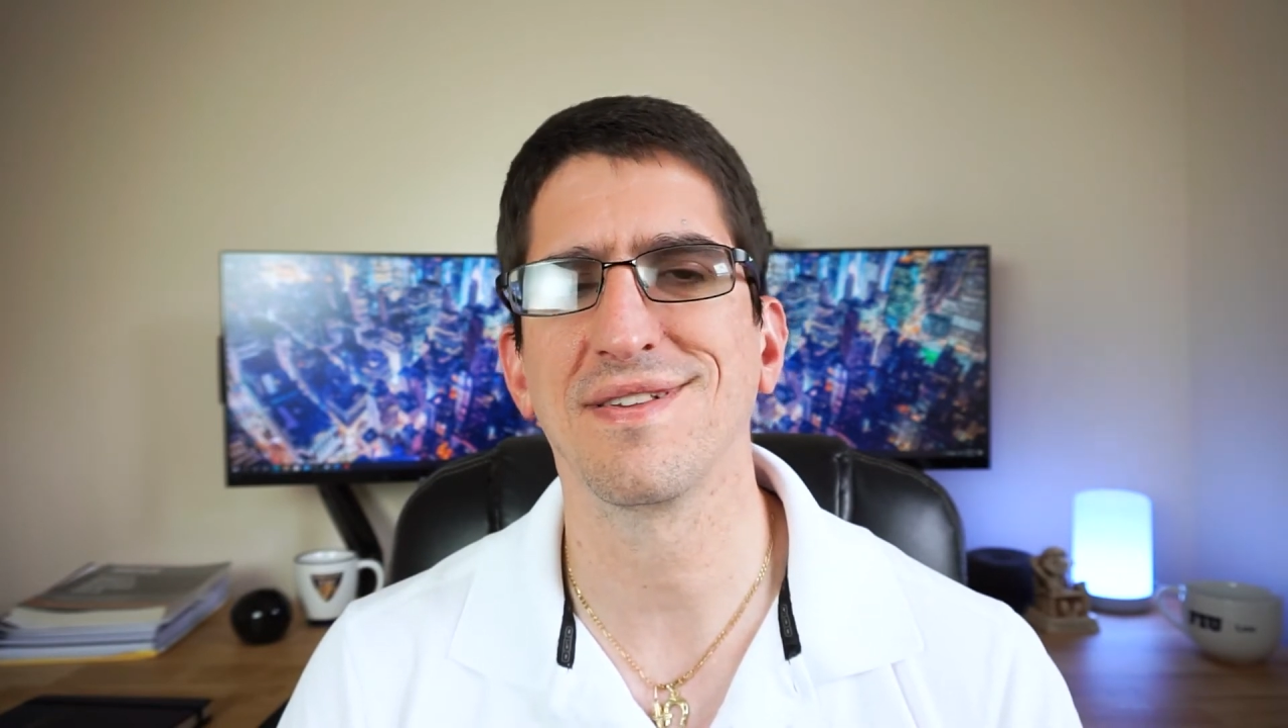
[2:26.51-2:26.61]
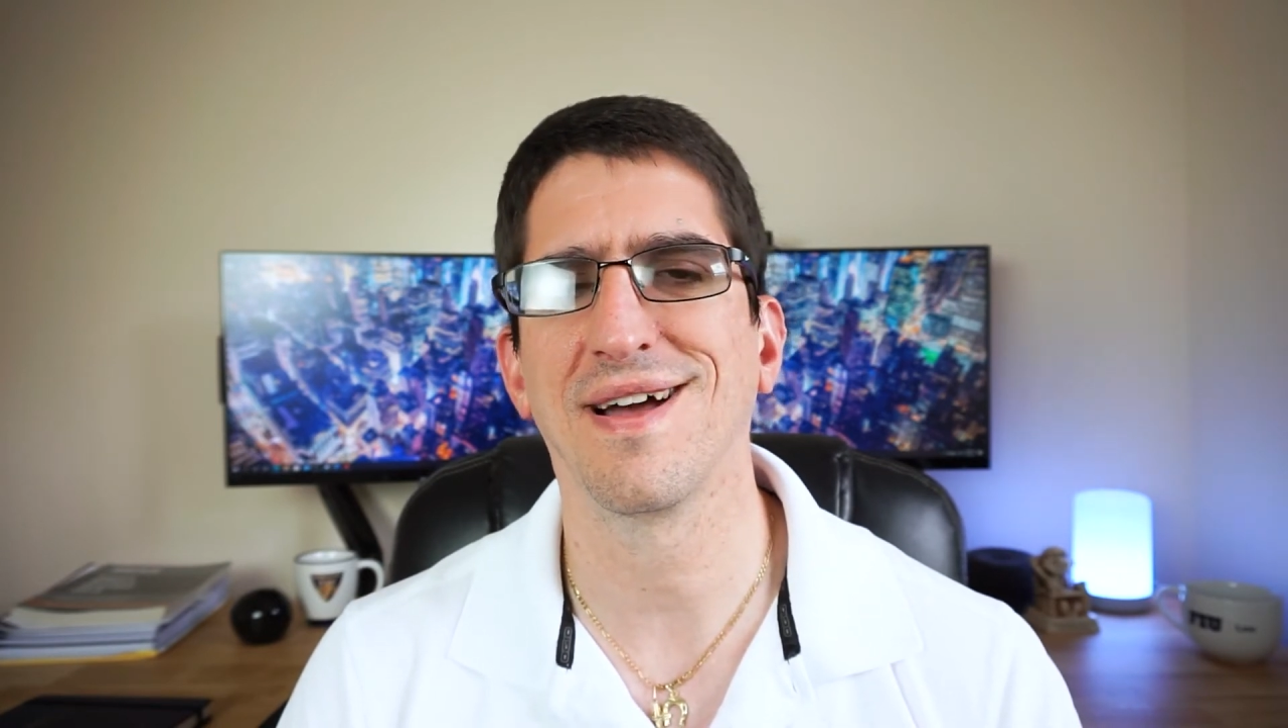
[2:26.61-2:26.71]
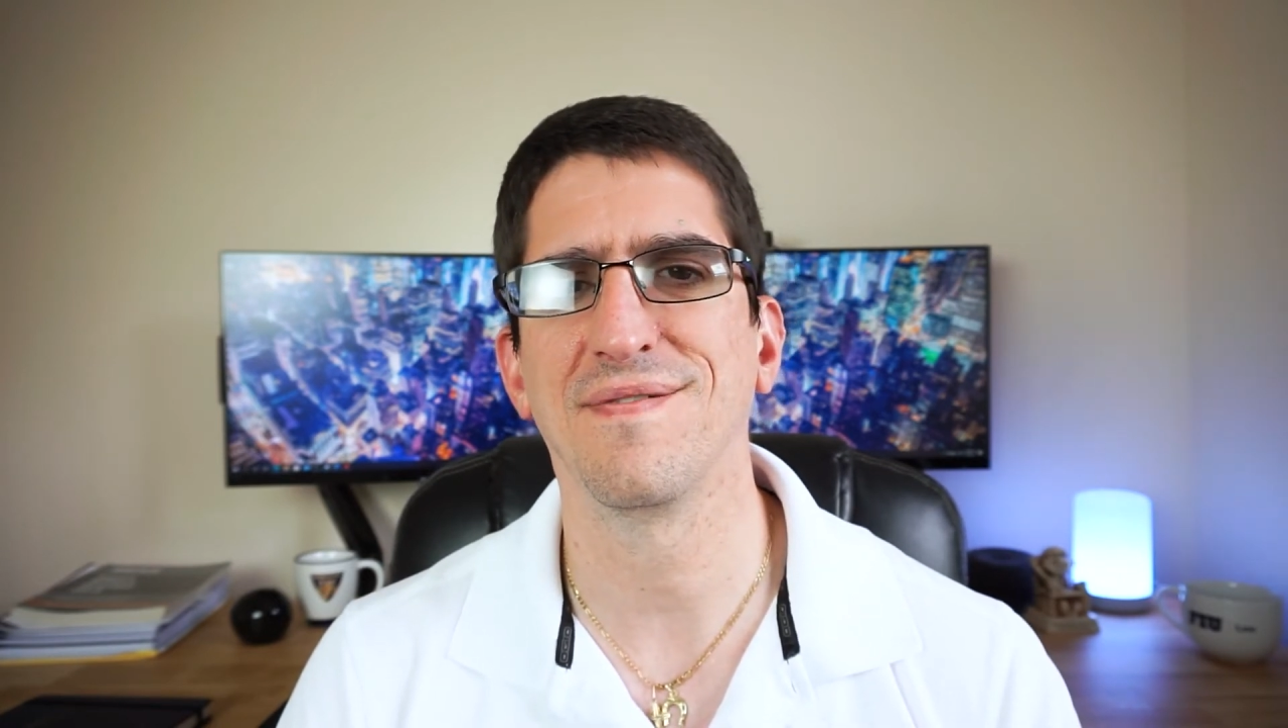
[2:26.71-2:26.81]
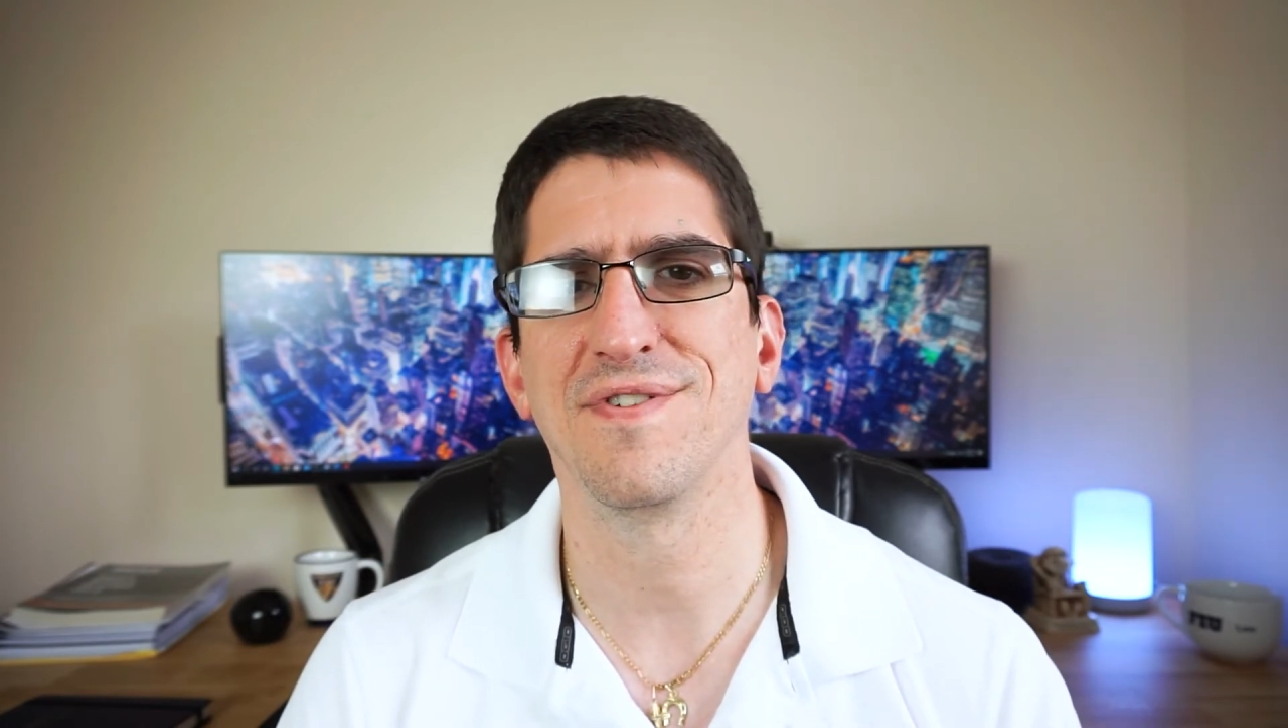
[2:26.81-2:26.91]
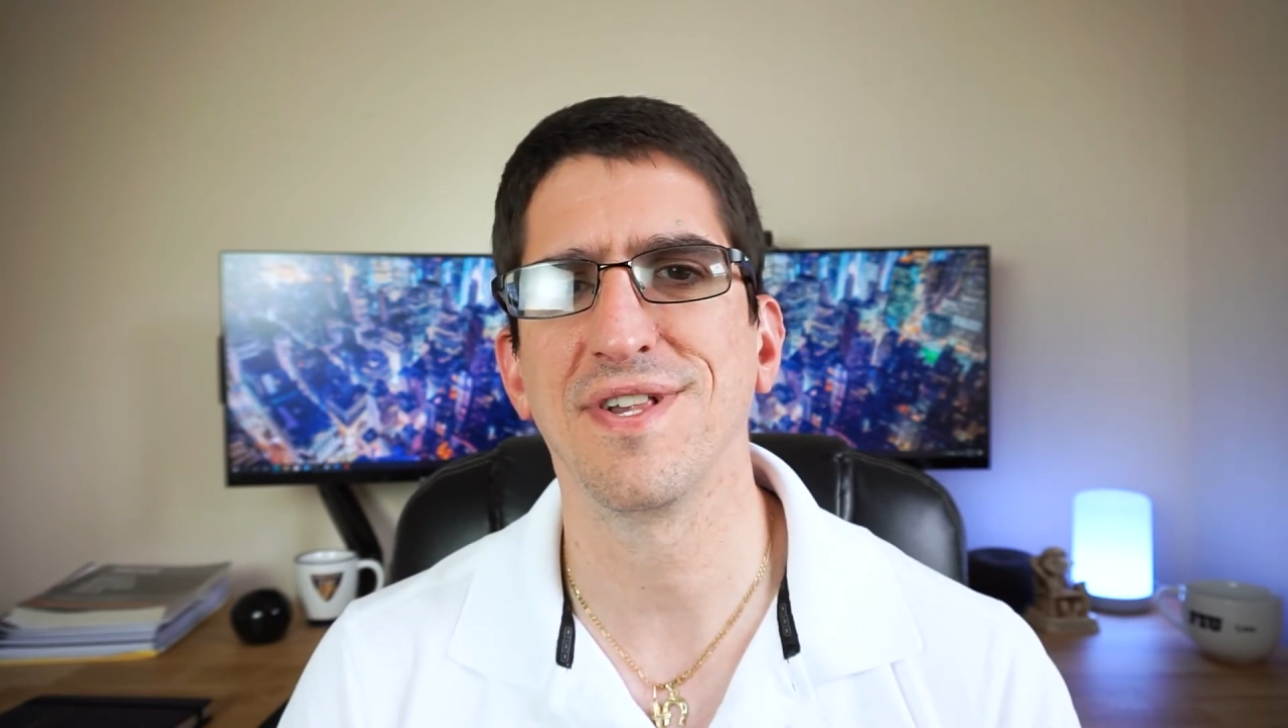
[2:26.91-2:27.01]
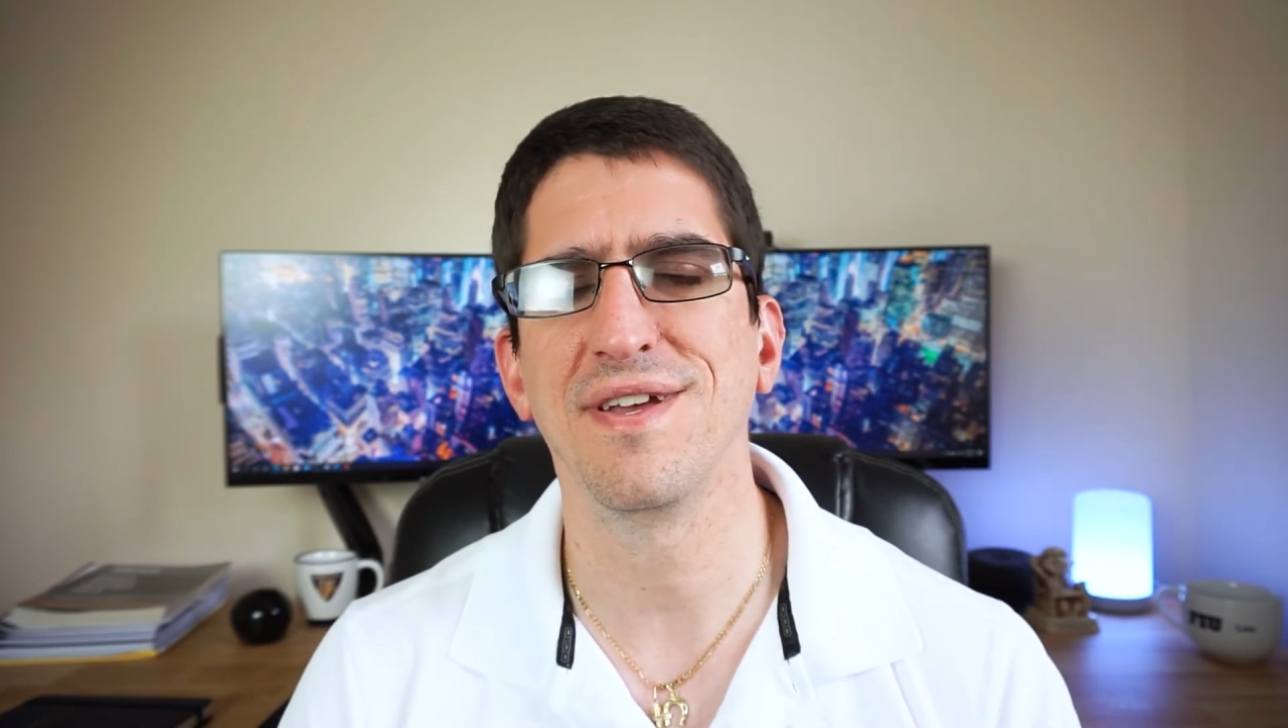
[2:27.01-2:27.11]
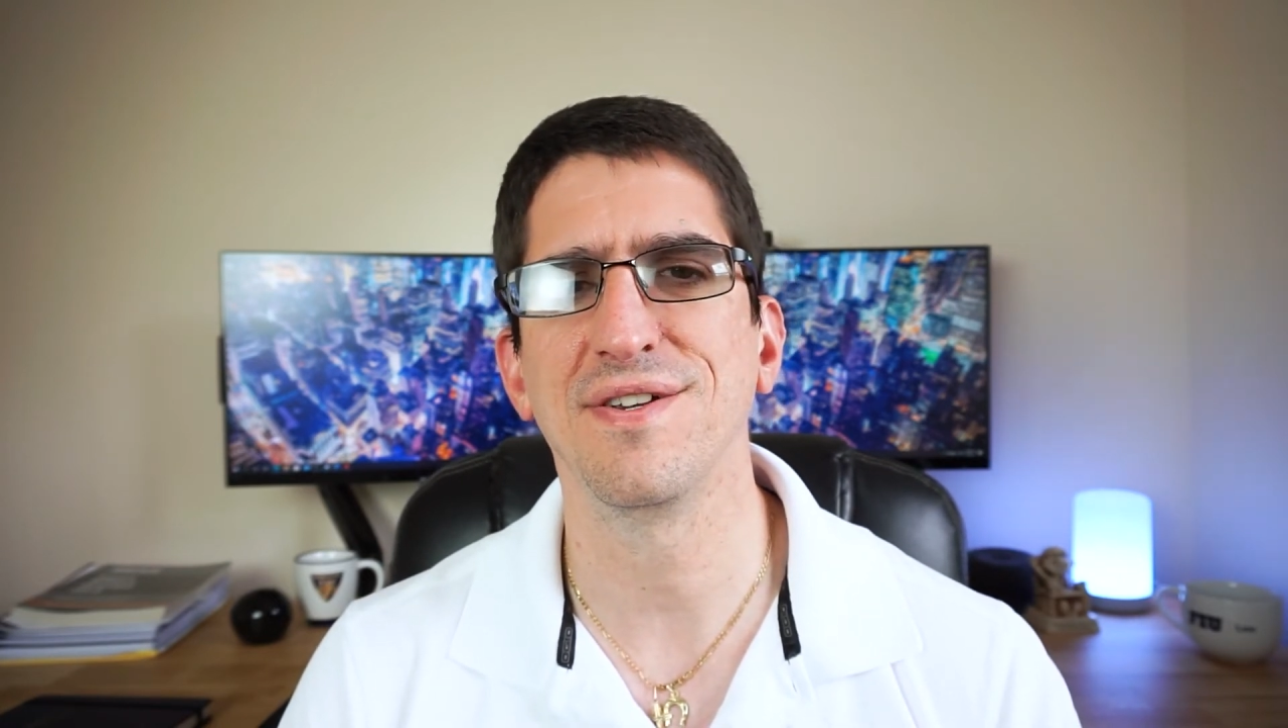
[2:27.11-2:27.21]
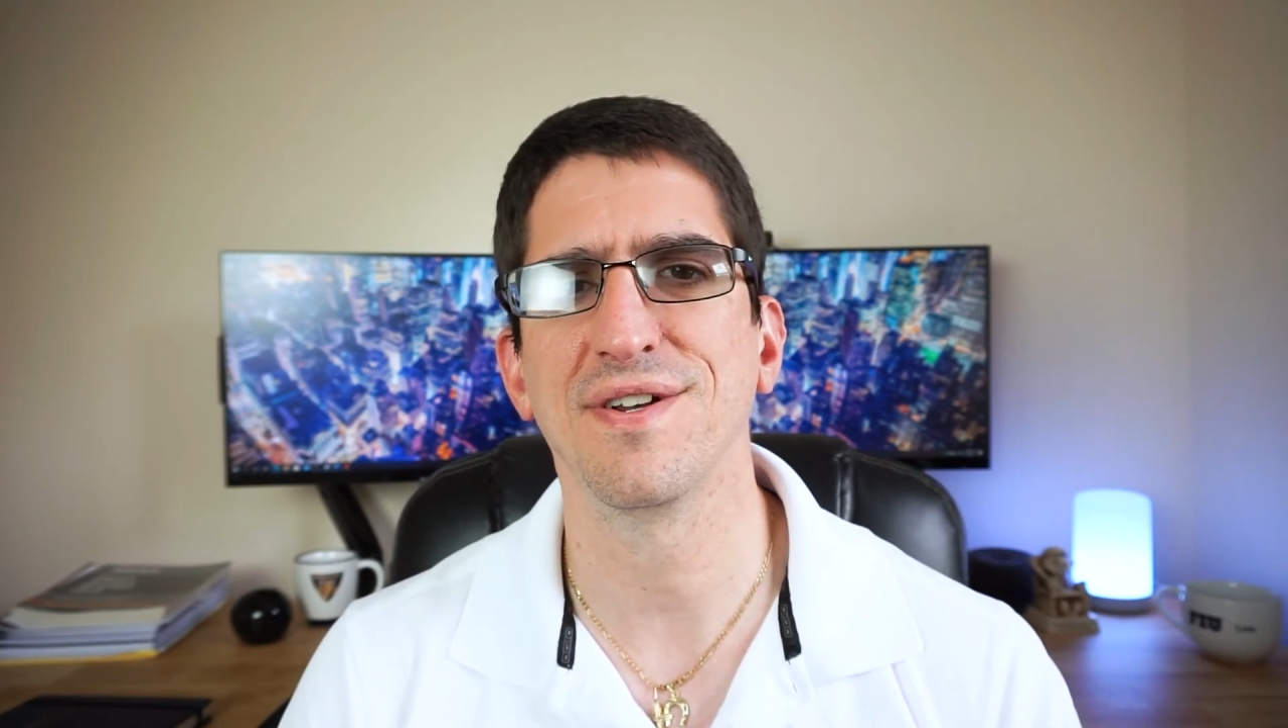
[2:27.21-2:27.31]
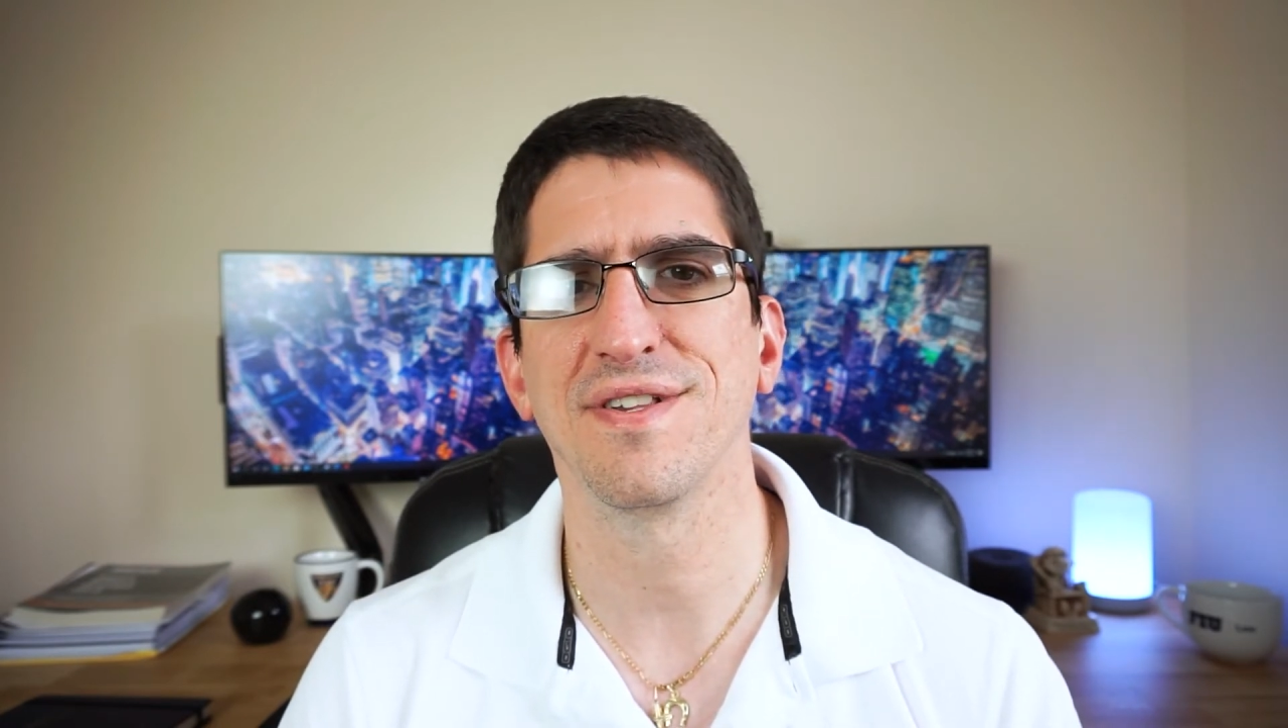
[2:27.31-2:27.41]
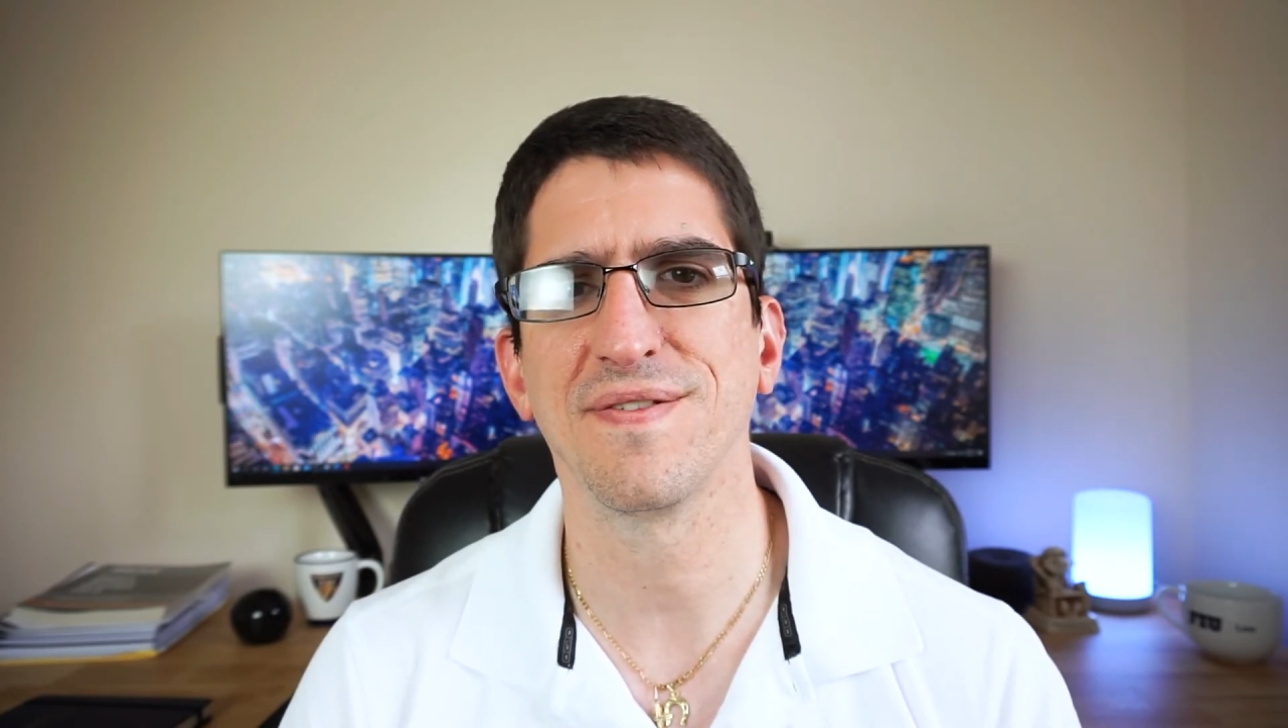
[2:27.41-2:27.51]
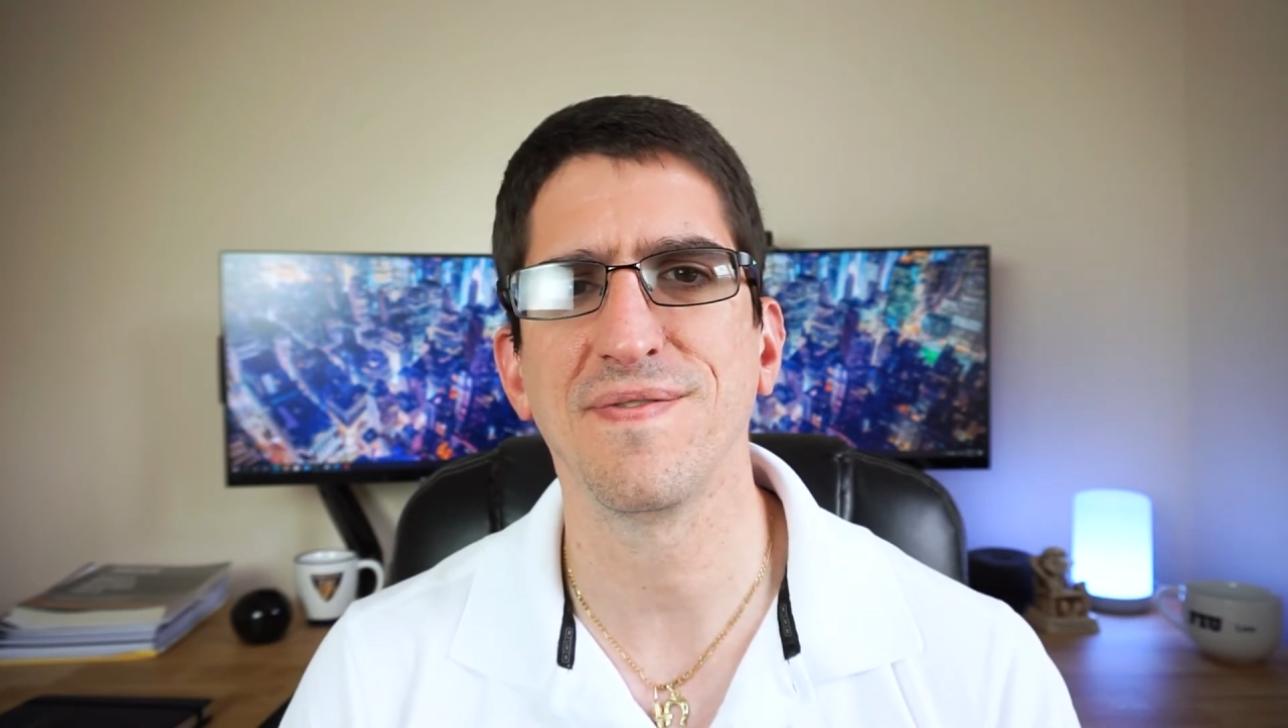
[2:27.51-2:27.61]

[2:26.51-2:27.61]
conversation is the